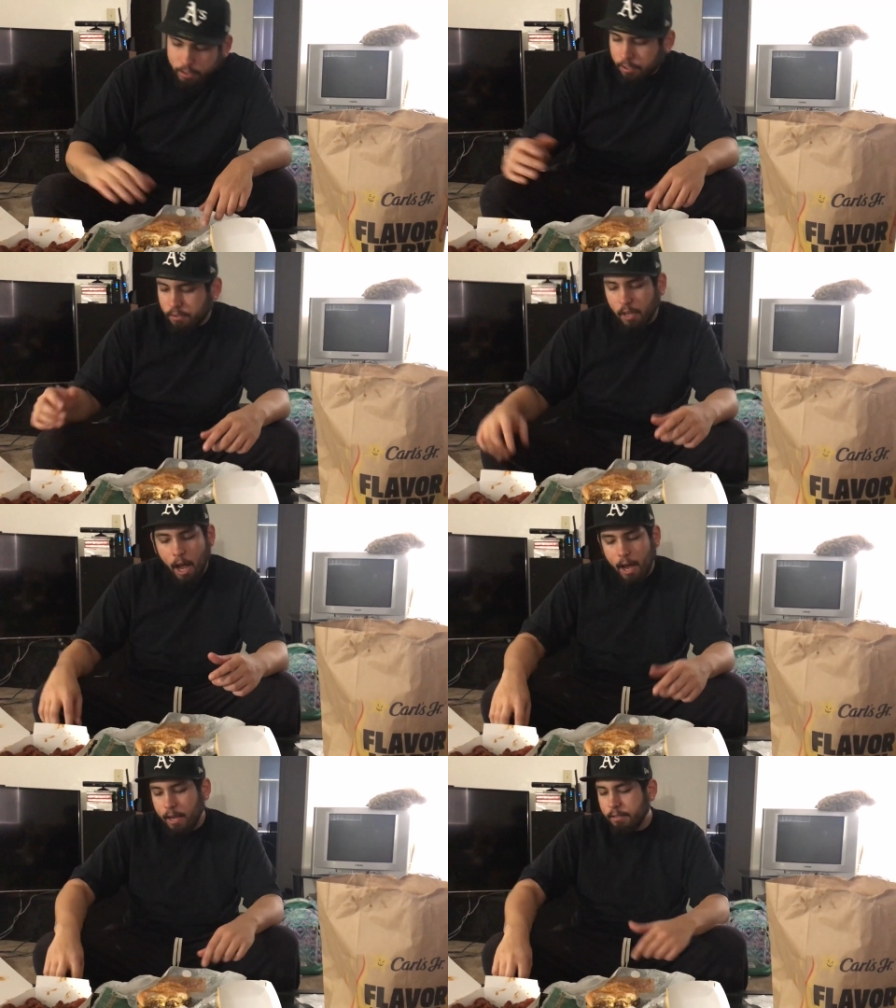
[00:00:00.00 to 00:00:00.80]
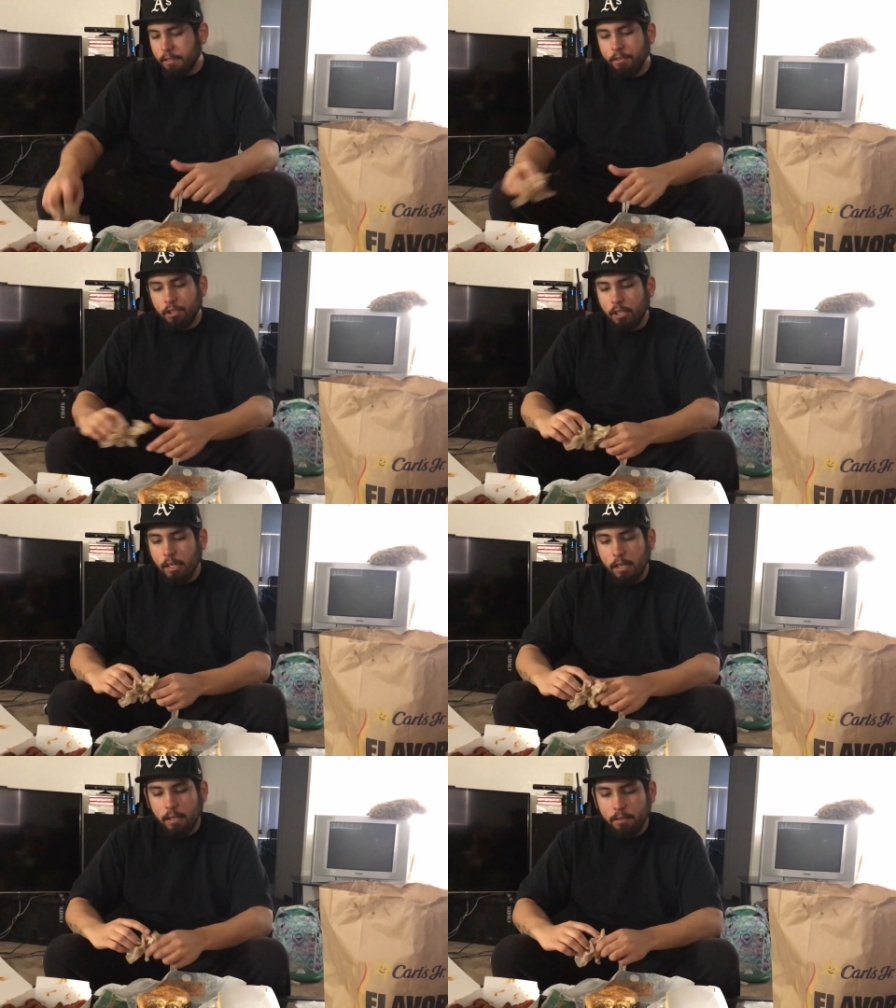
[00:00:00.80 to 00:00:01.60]
cheese. With the sauce and
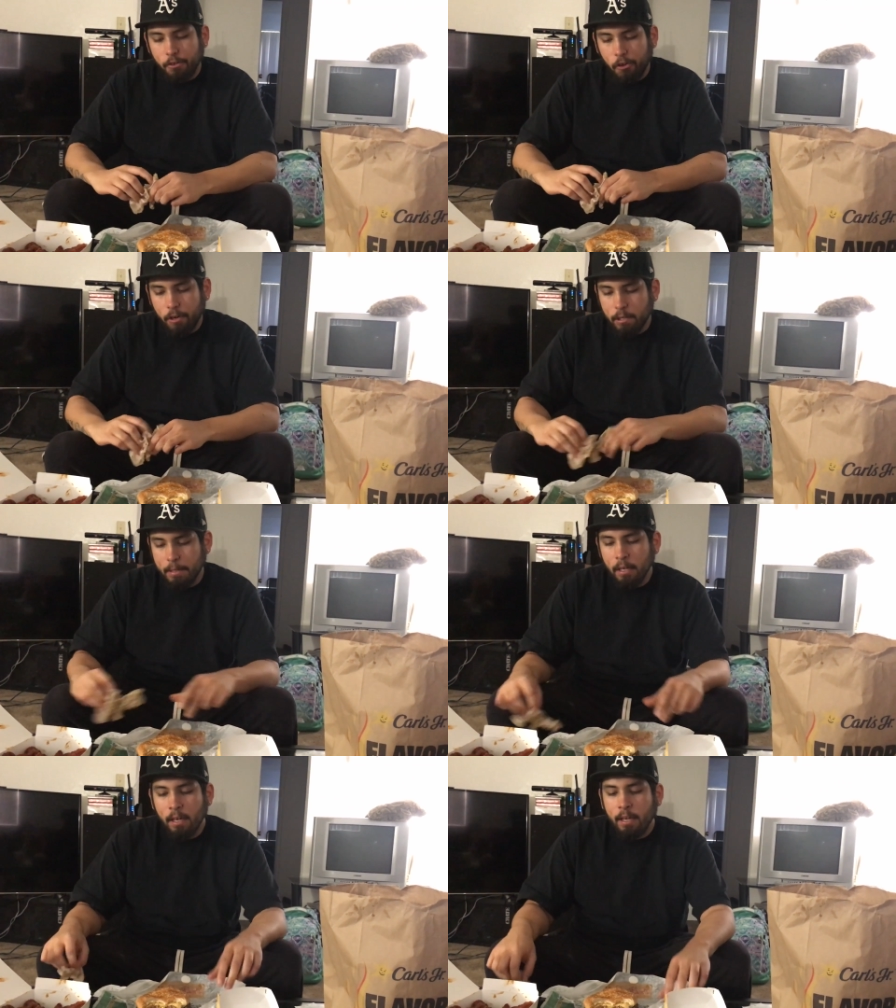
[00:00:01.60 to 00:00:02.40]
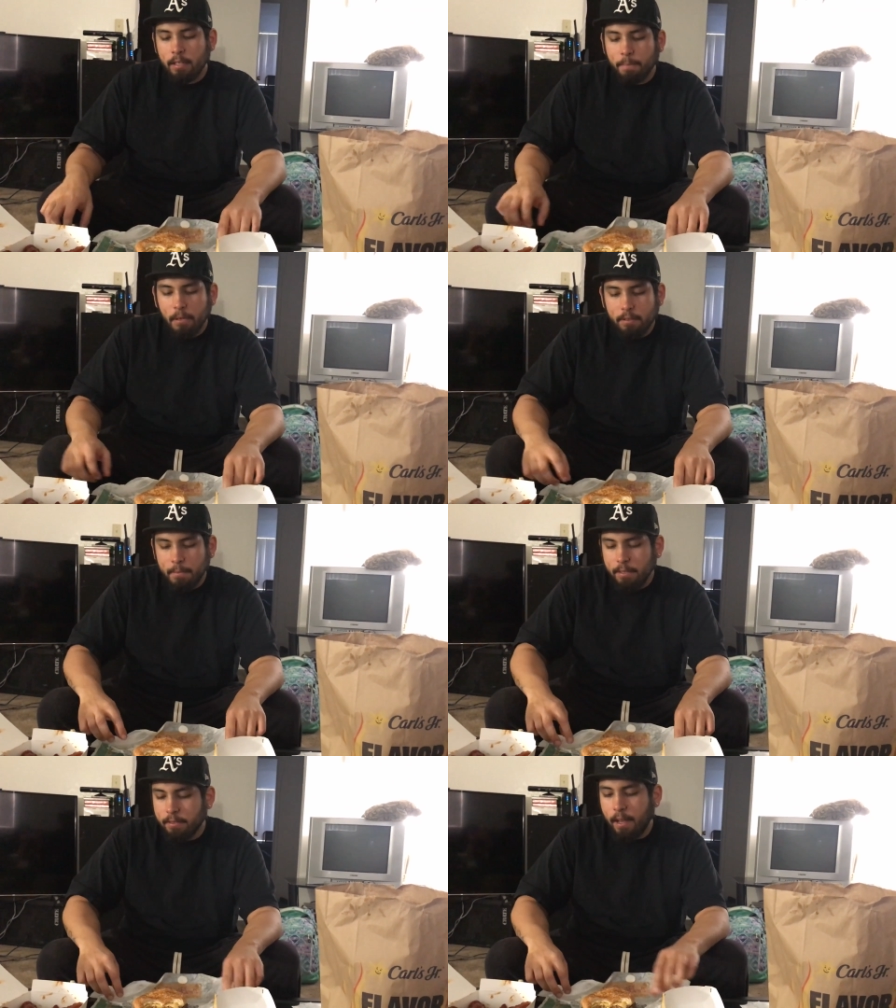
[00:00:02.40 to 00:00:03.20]
cheese, you know what I mean. It's supposed to
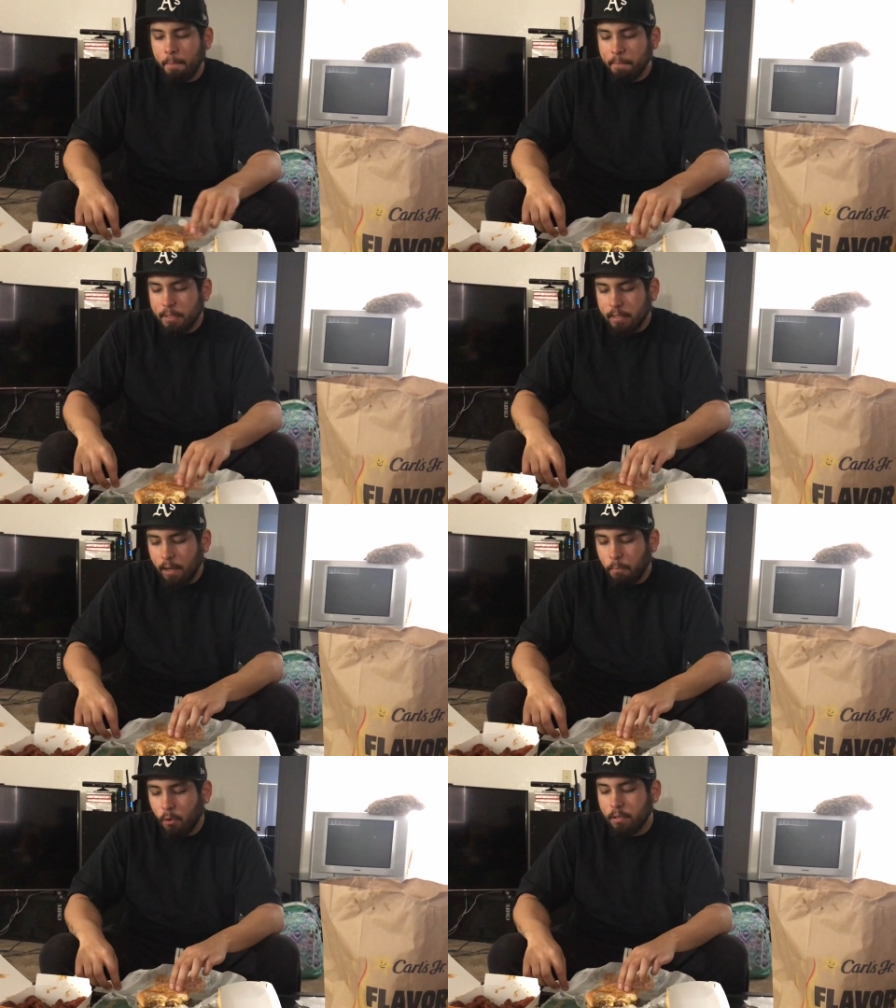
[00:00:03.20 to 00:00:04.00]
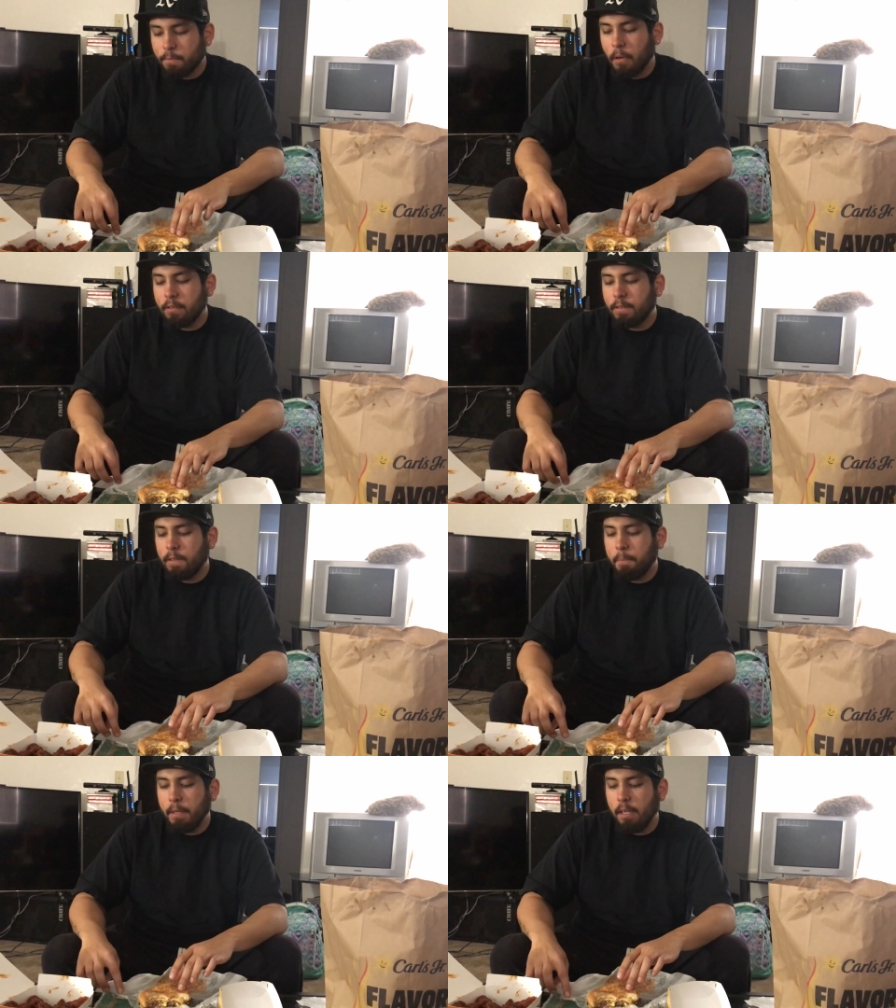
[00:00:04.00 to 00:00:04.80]
be something simple. It's supposed
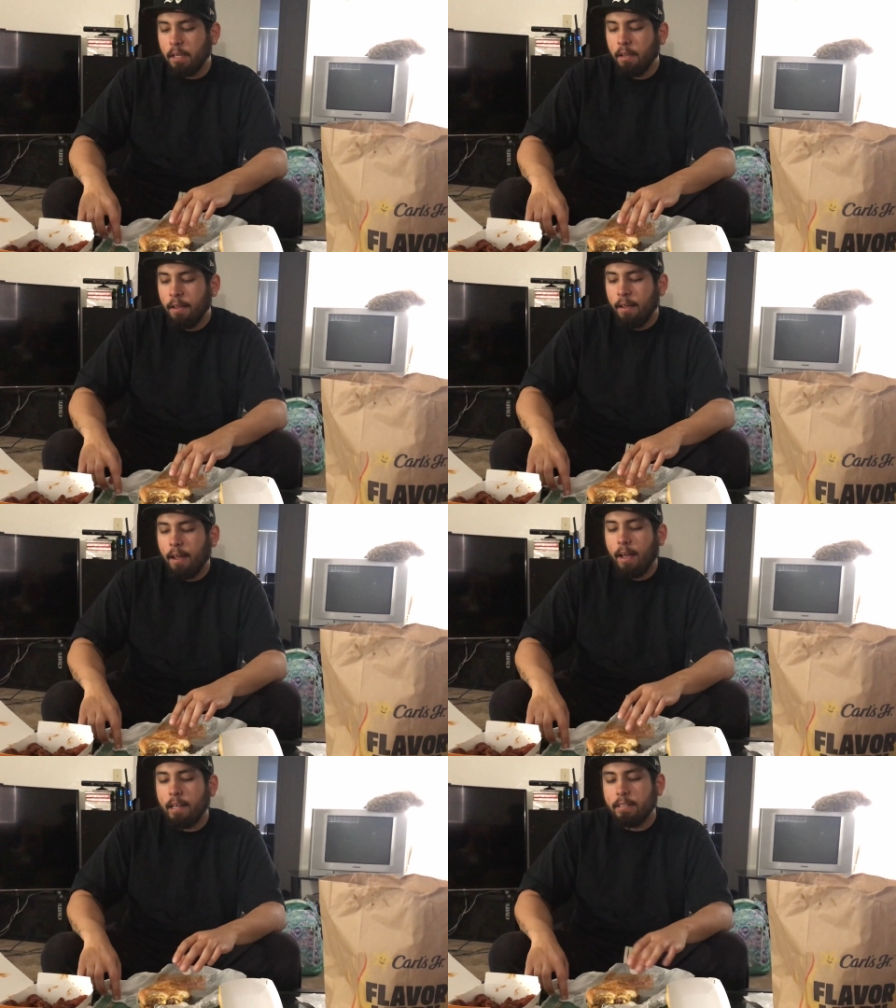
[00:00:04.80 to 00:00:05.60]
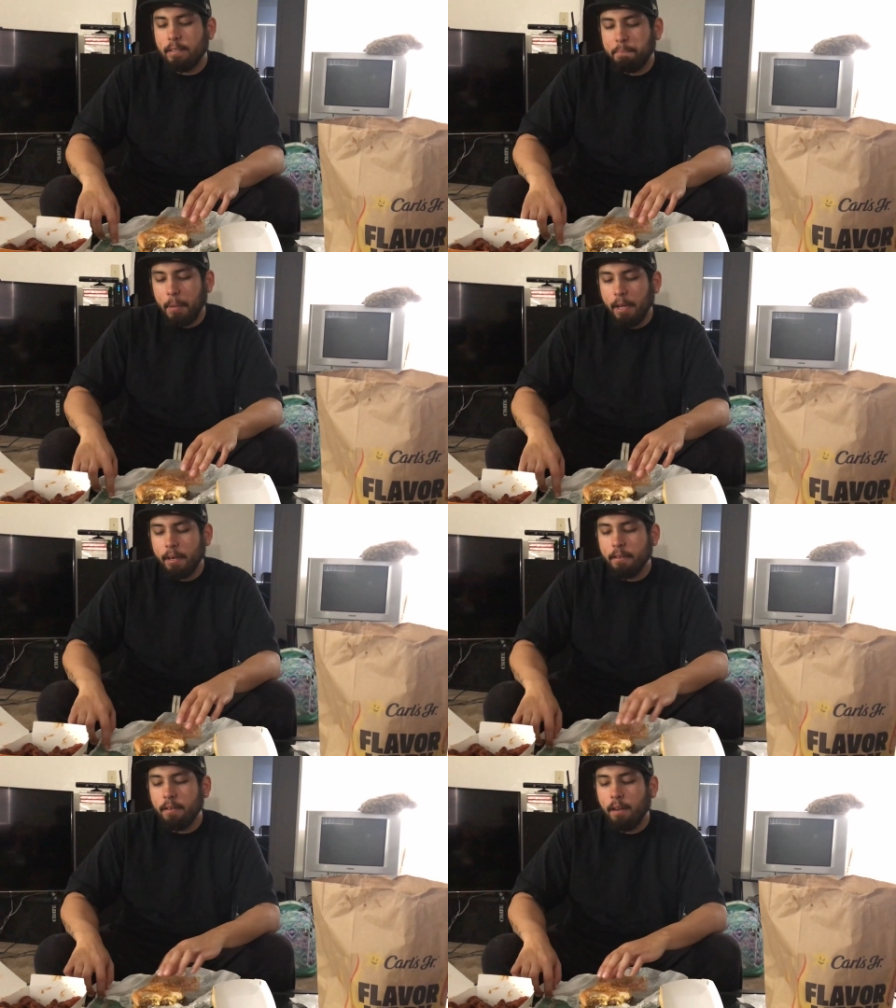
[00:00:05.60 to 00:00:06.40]
to be a
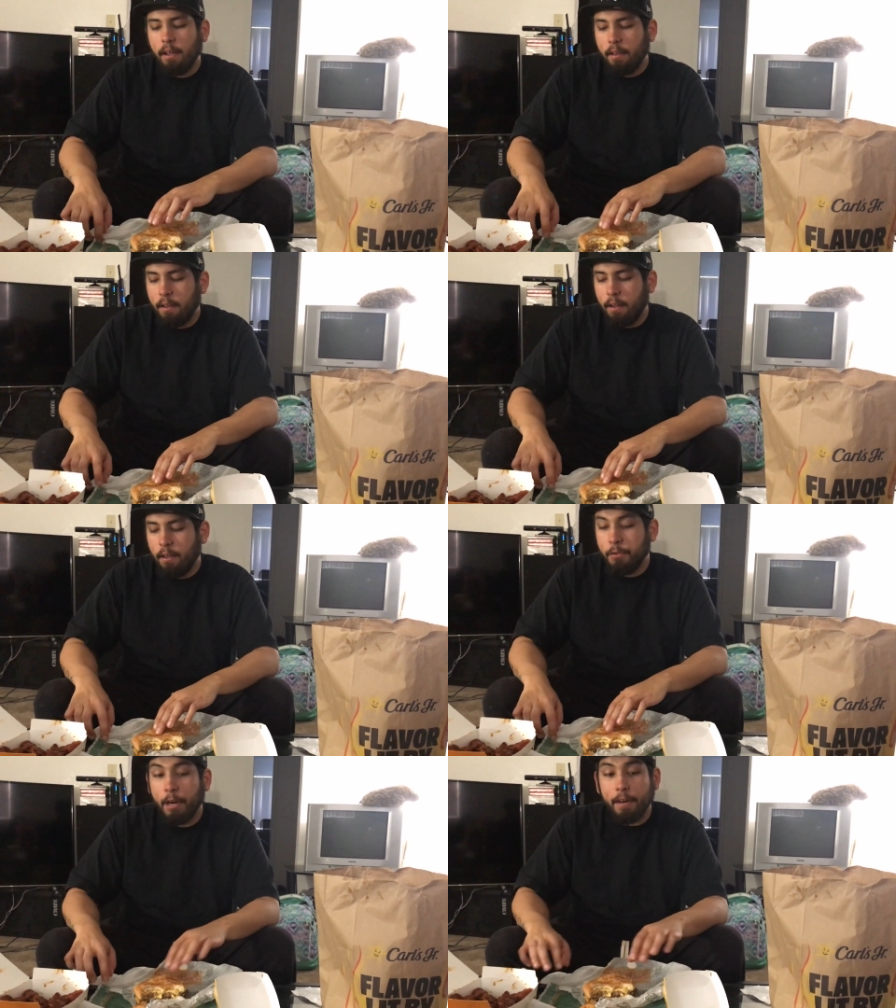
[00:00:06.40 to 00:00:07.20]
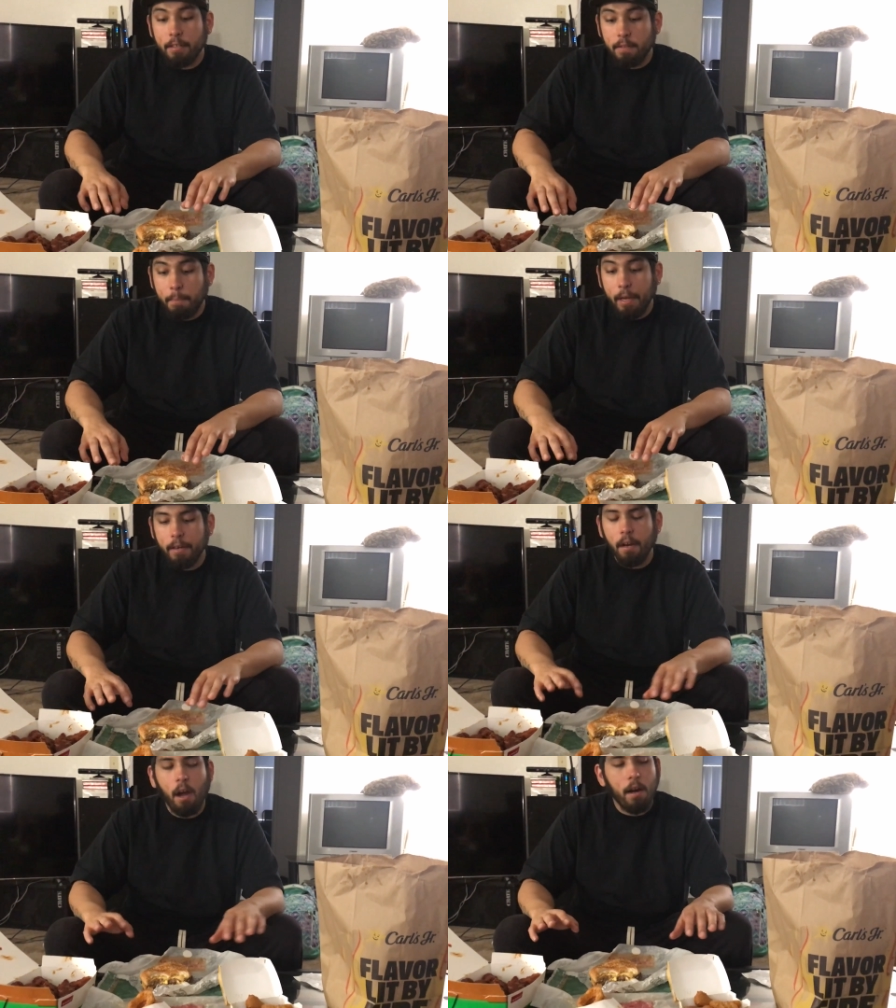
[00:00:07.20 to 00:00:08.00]
spin, their
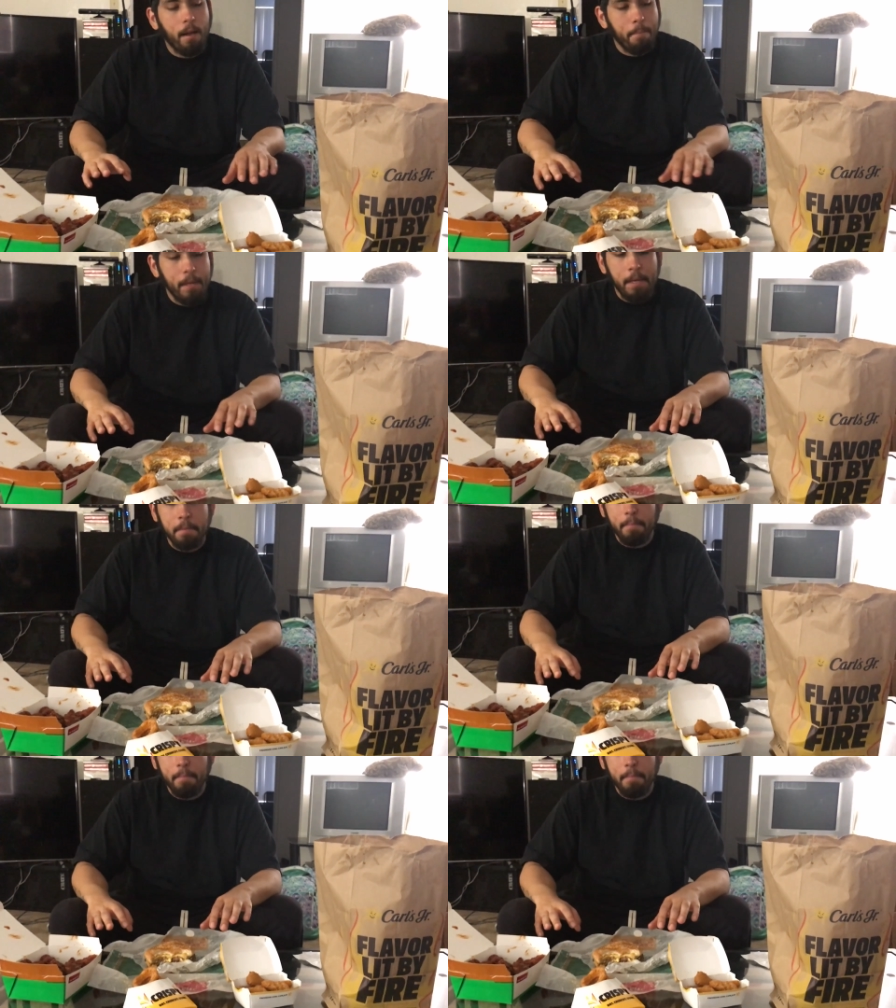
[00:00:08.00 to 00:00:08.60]
spin on a Big